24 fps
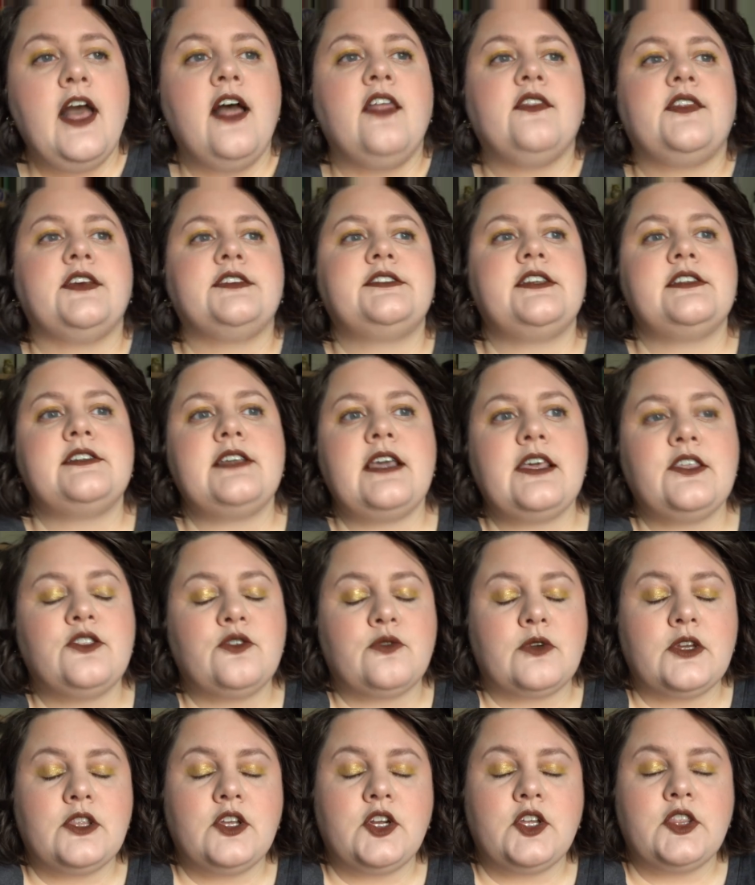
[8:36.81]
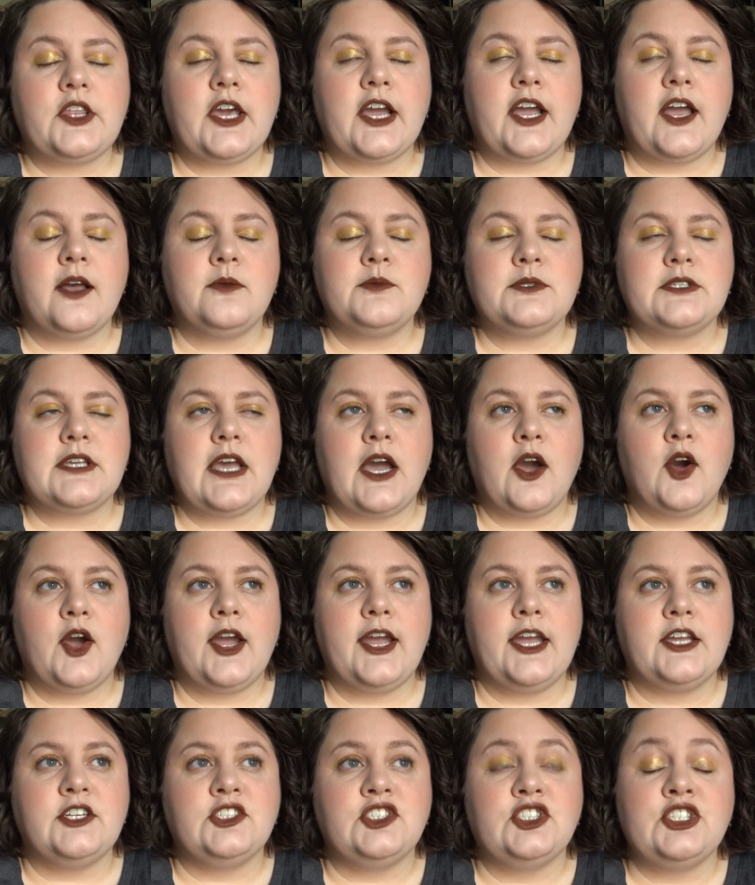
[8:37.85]
This is a thriller that comes out
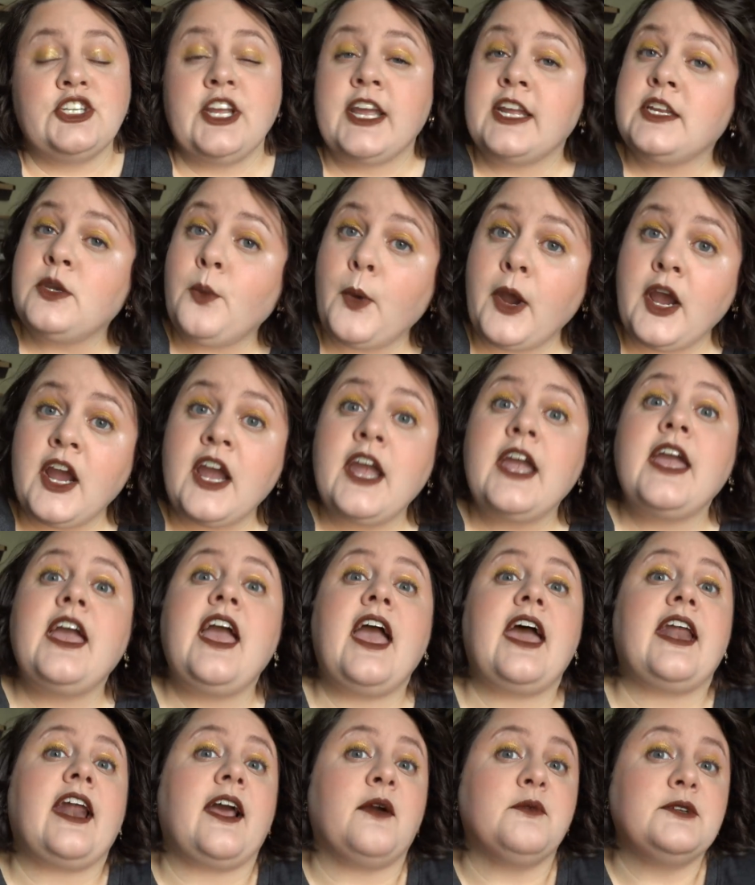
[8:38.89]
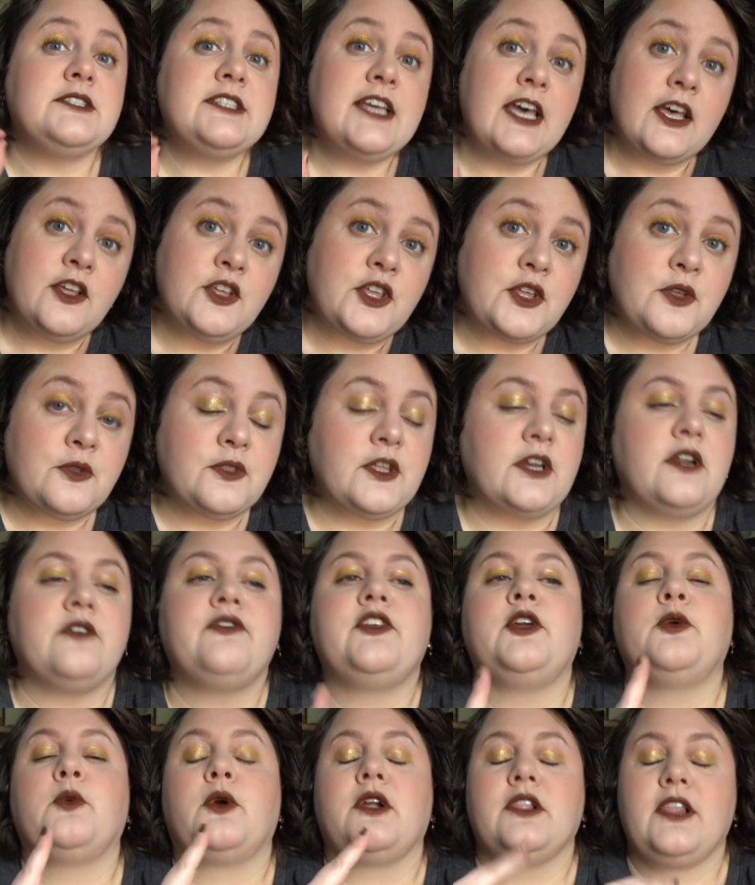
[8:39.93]
in January, and I will tell you that if
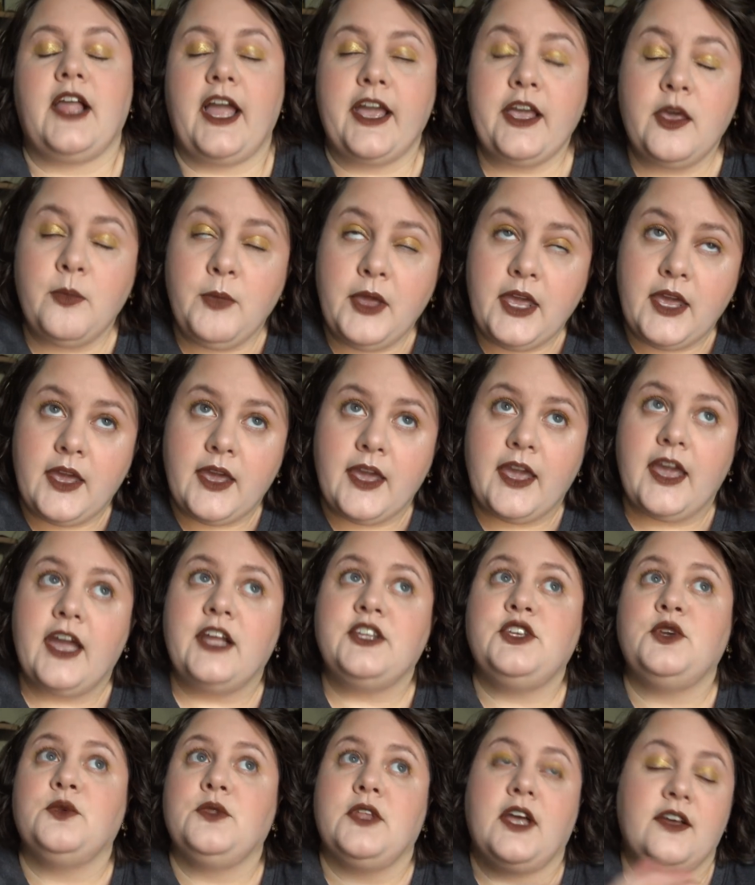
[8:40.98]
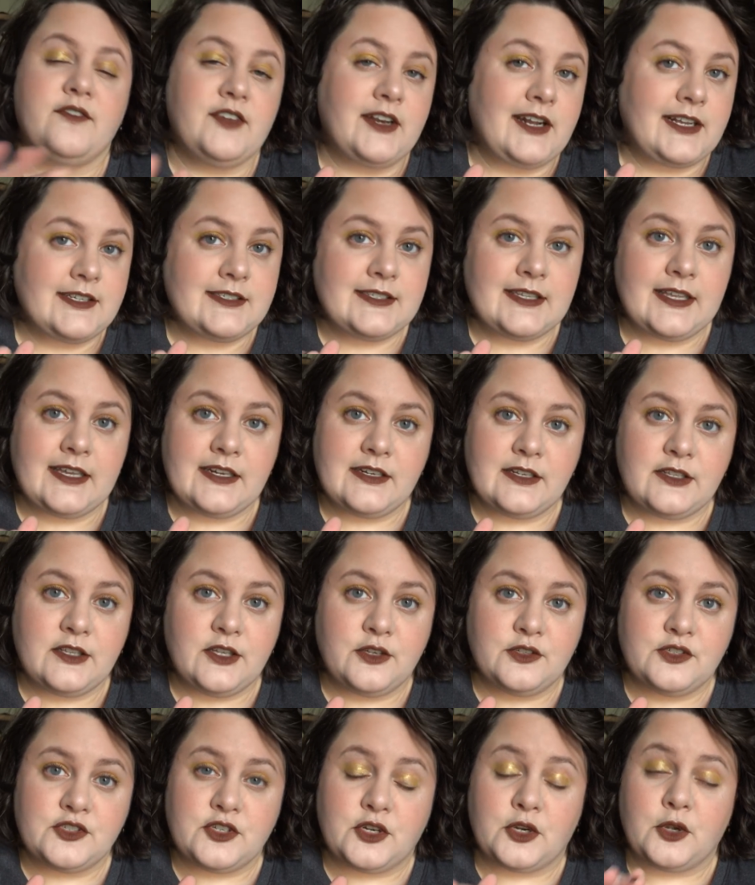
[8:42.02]
you are like me and you love an isolated
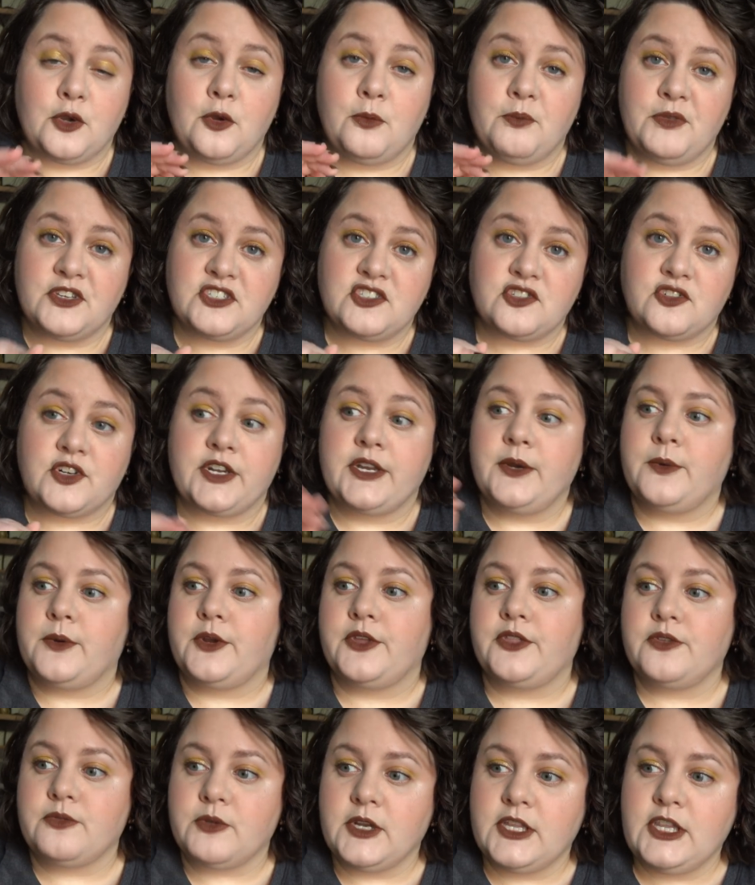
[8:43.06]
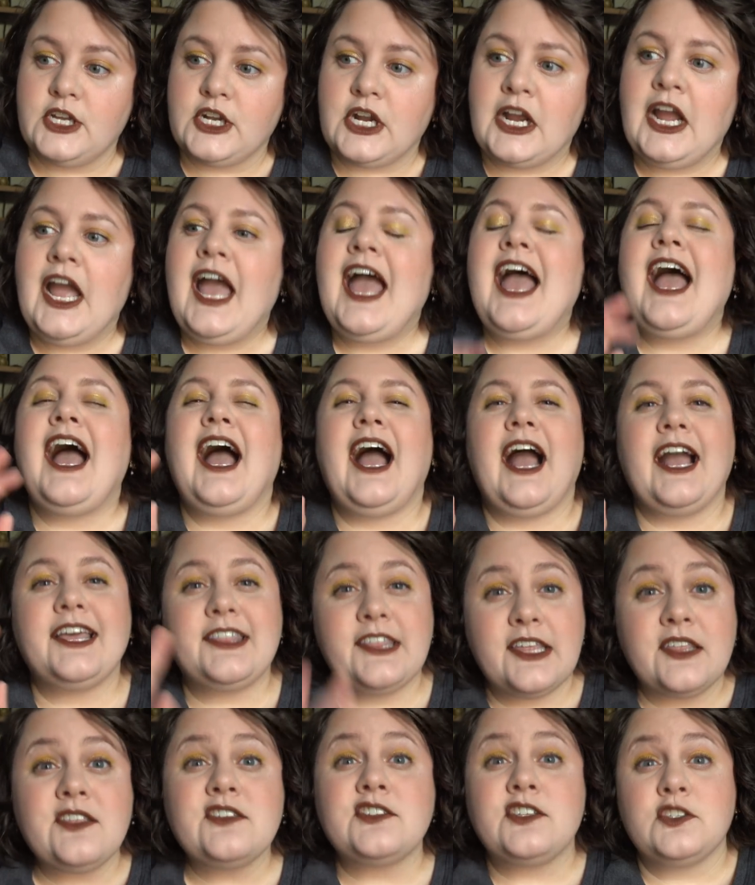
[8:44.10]
closed circle mystery or thriller, I
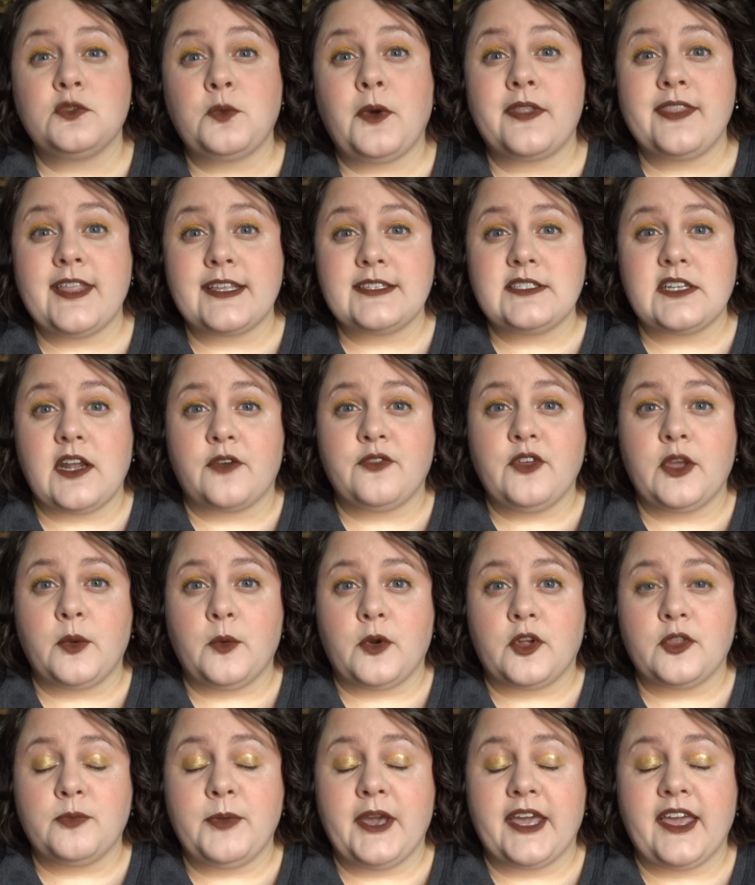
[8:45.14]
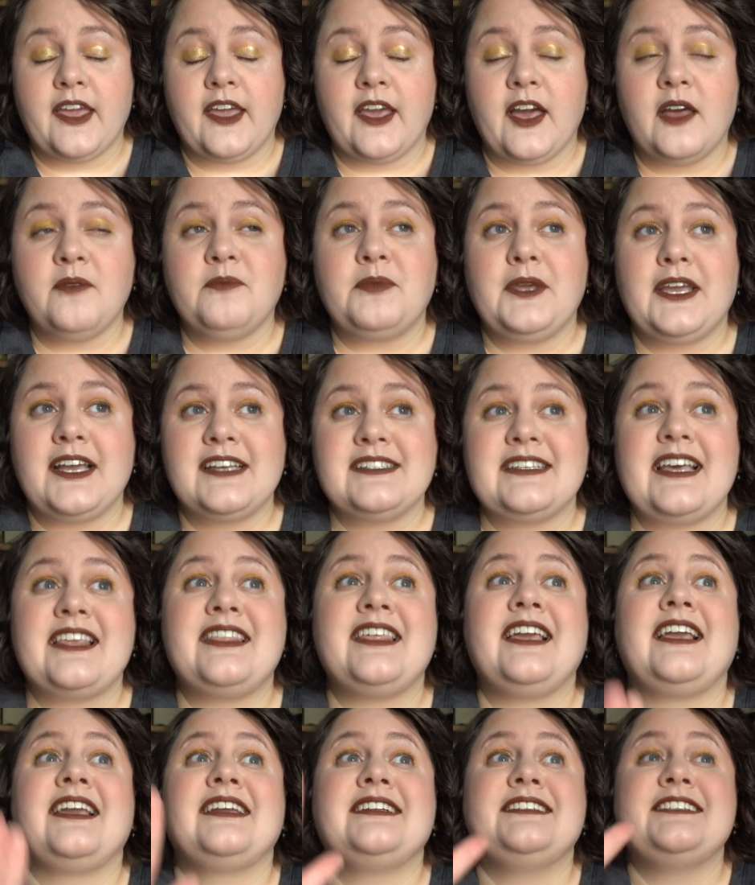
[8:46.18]
think this is one that's definitely worth picking up because I
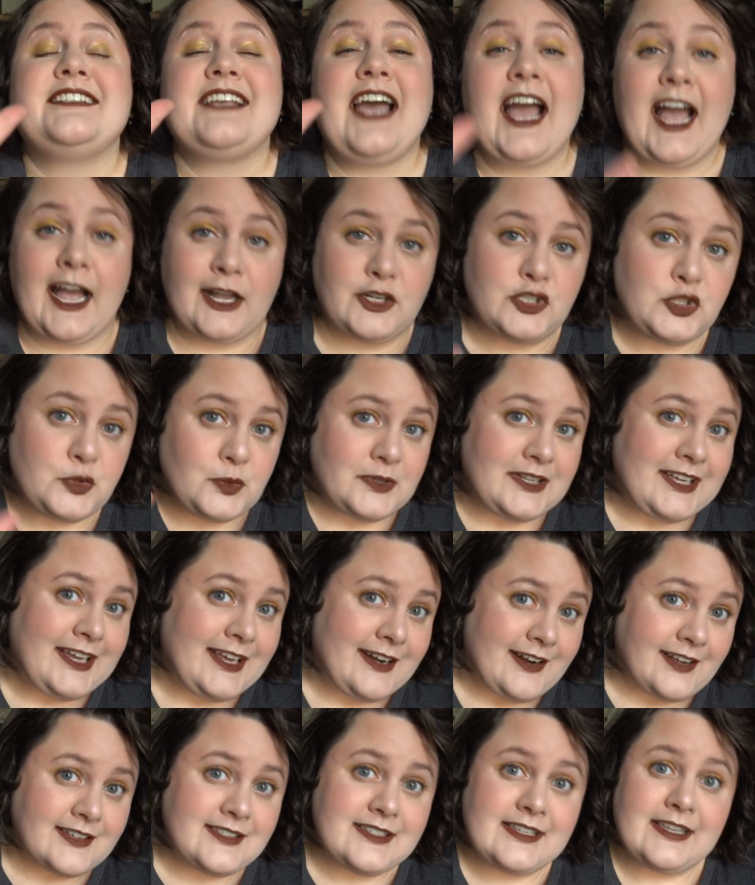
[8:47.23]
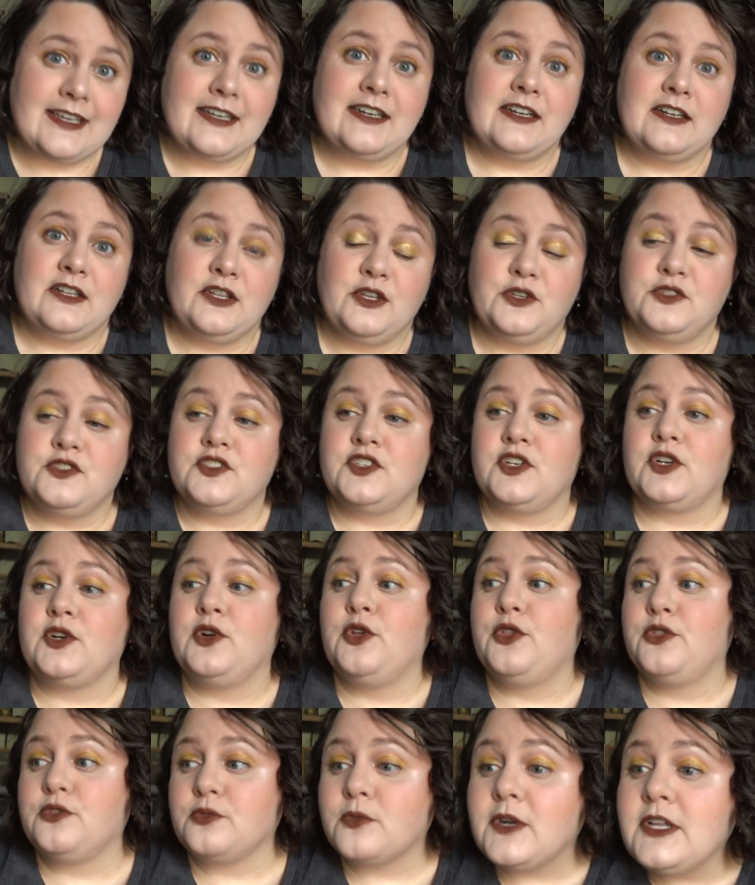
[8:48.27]
think it is actually an isolated closed
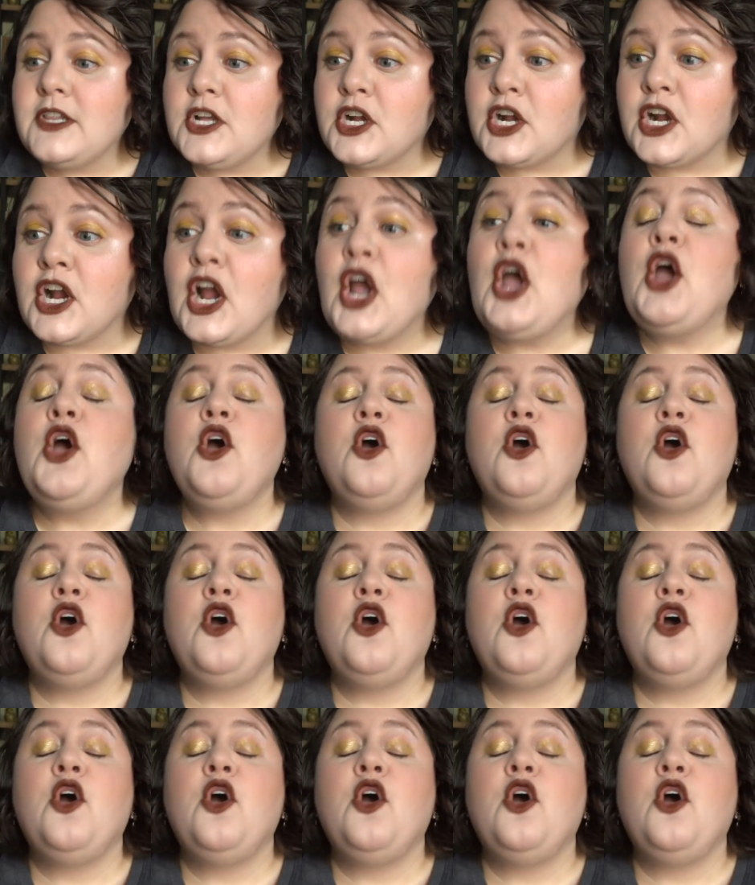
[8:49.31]
circle thriller,